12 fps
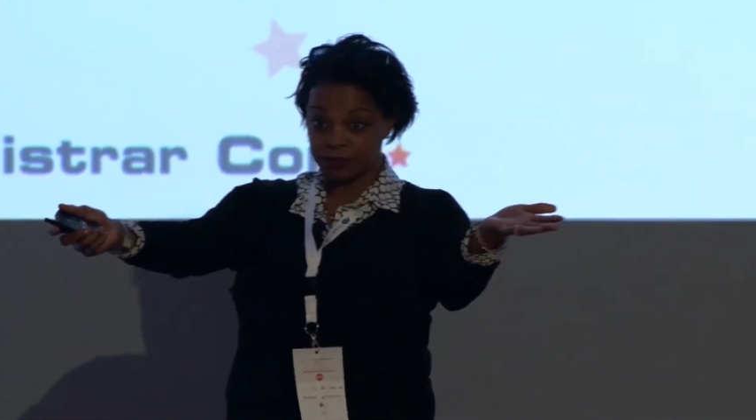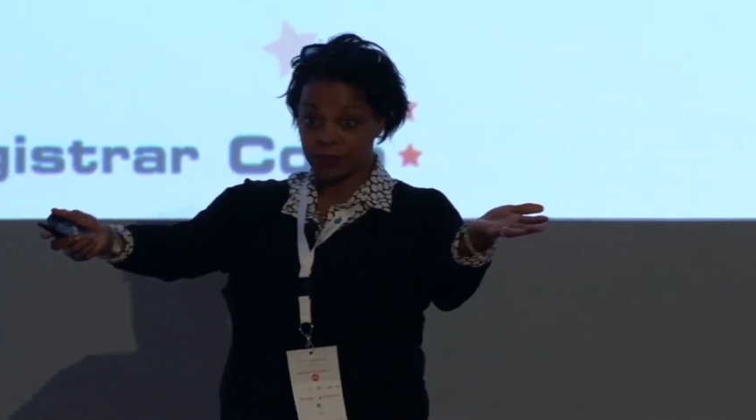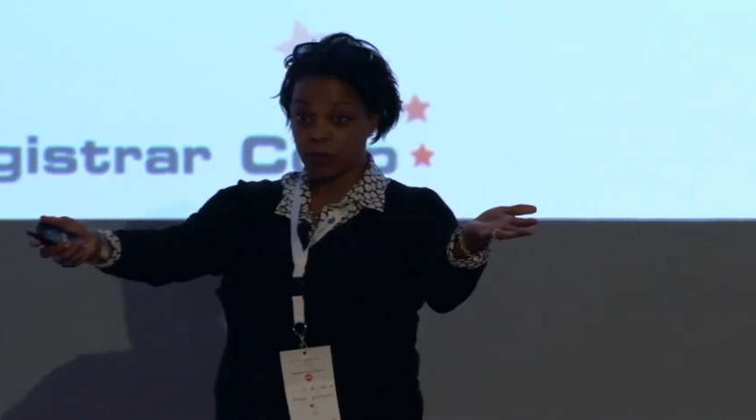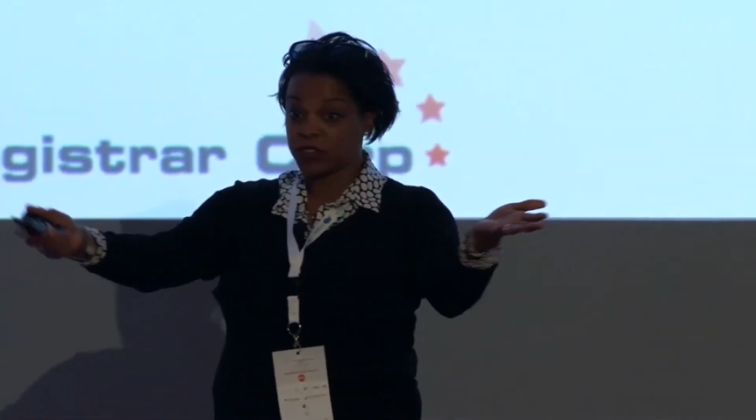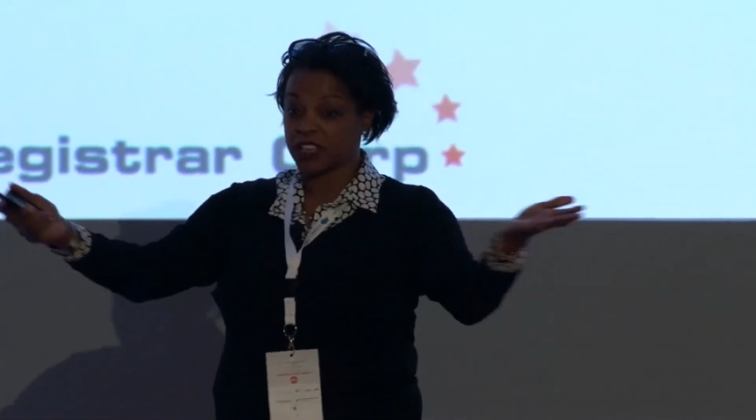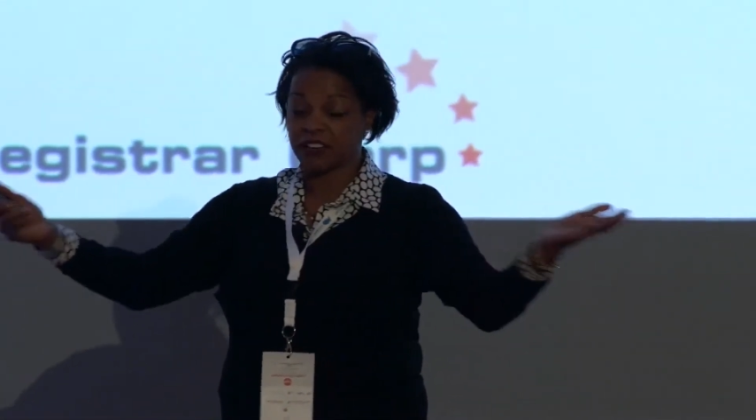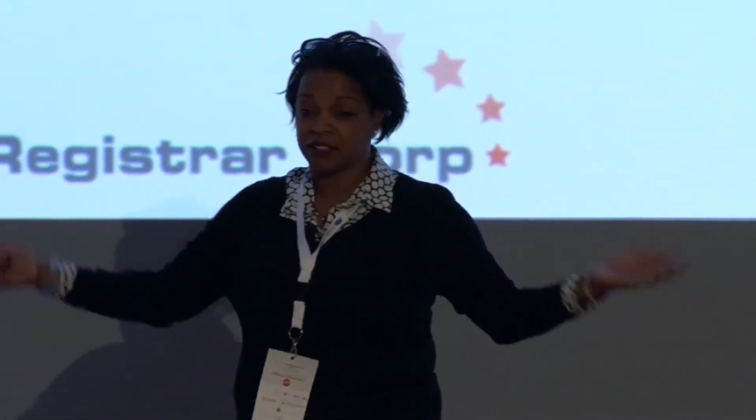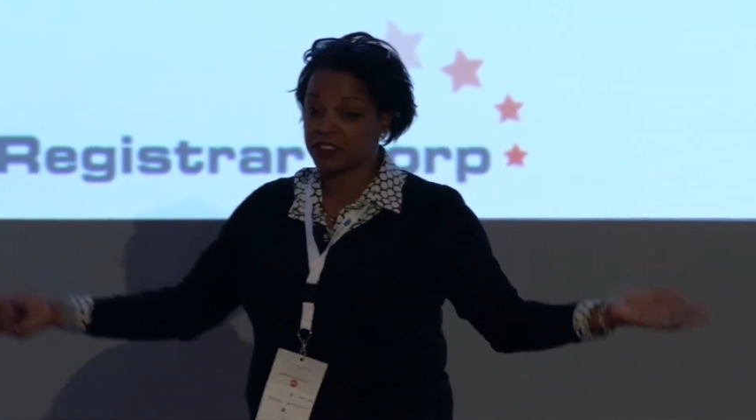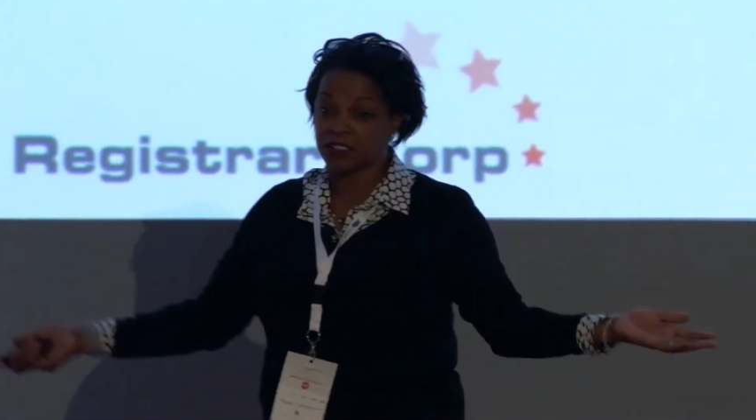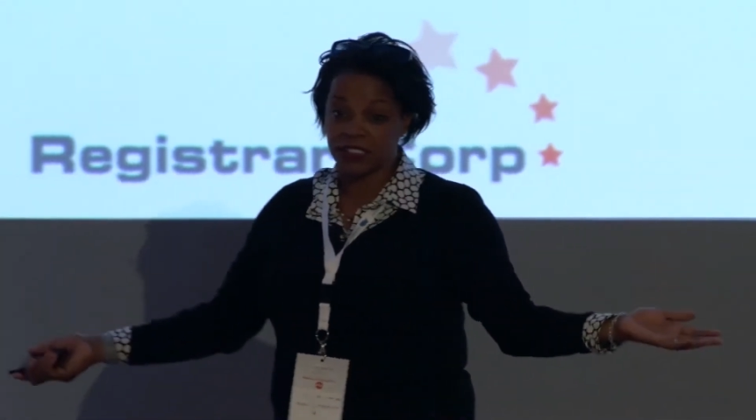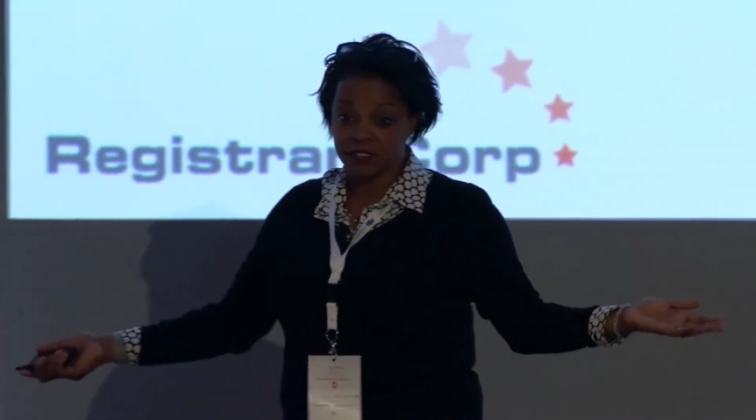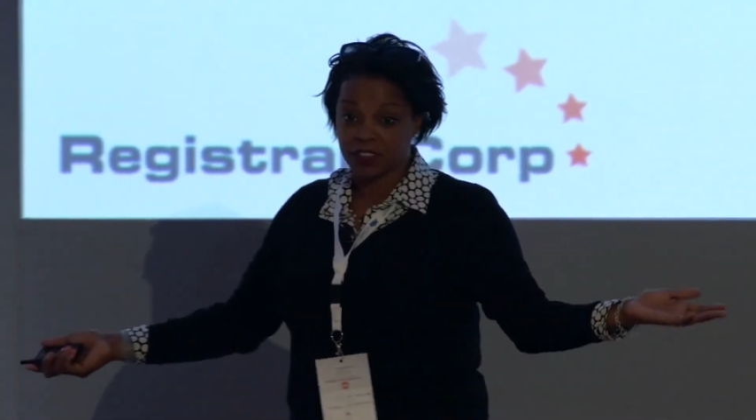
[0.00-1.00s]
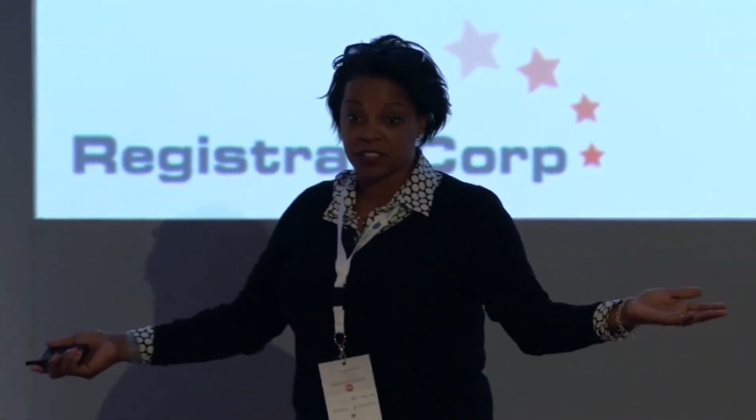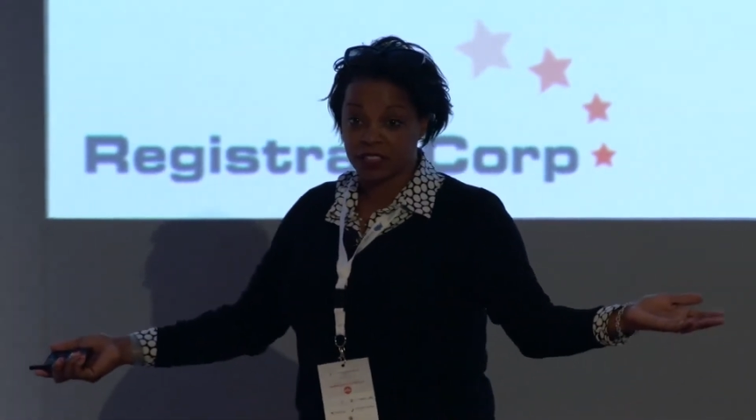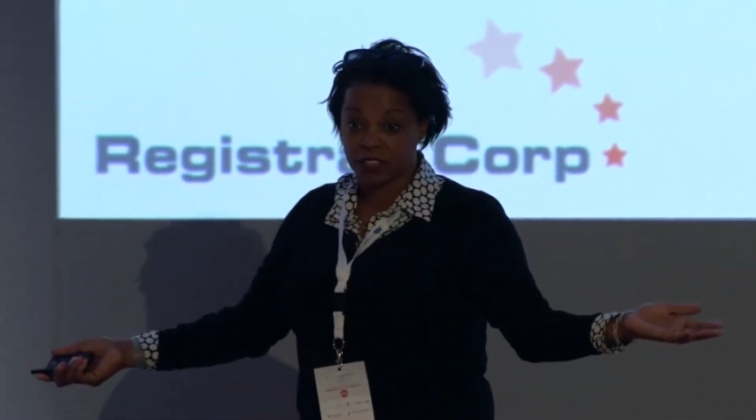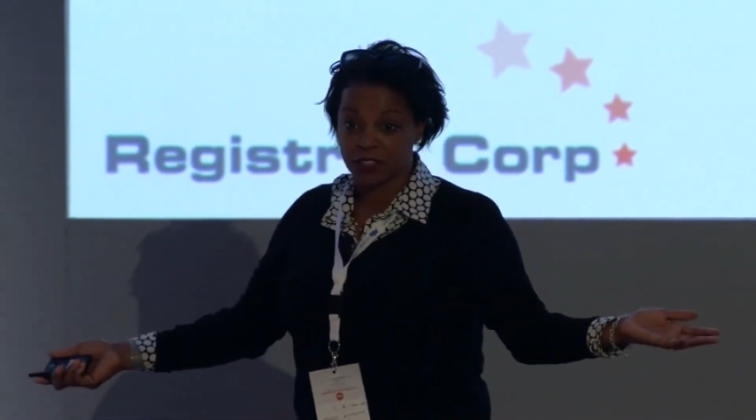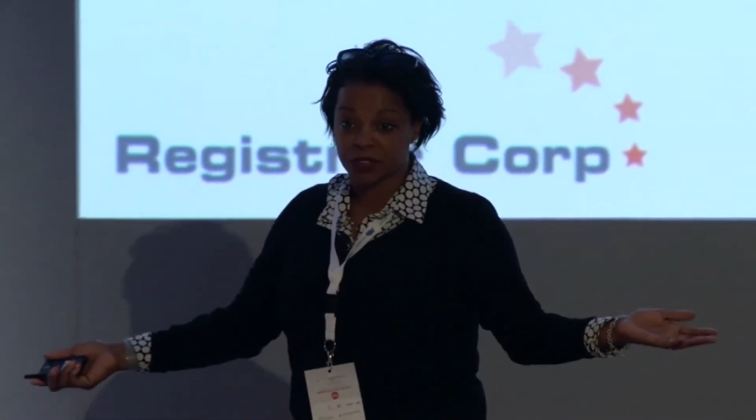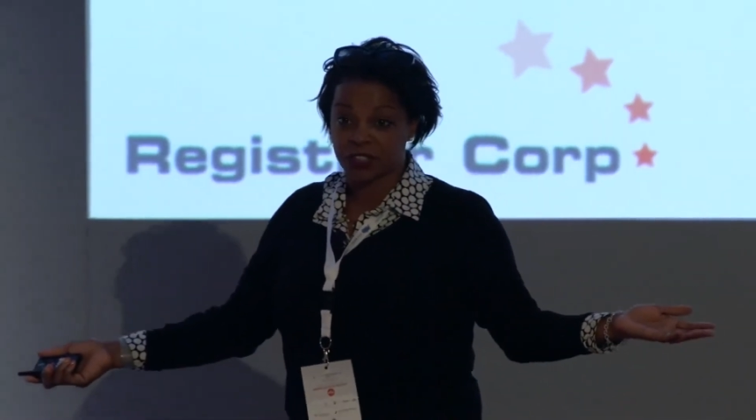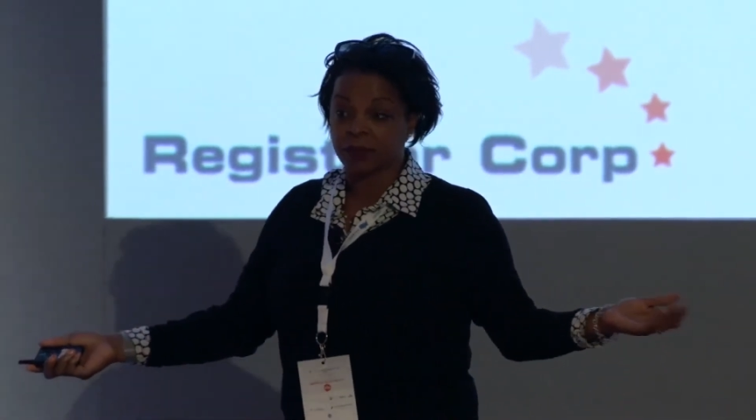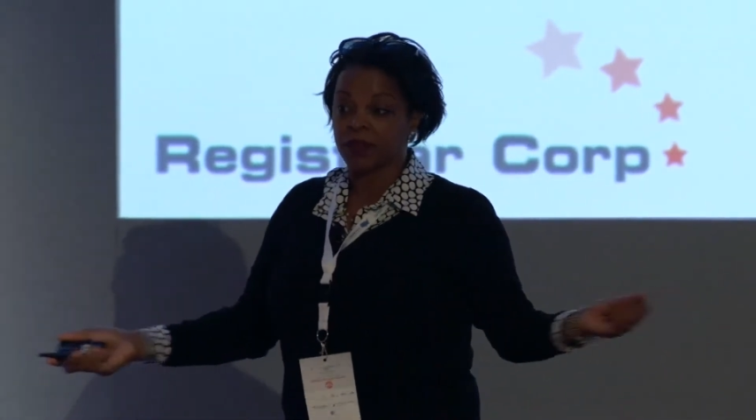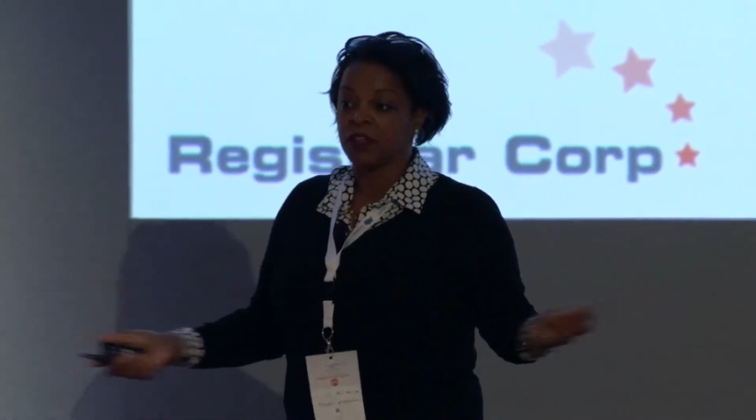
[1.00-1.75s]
without even leaving the country.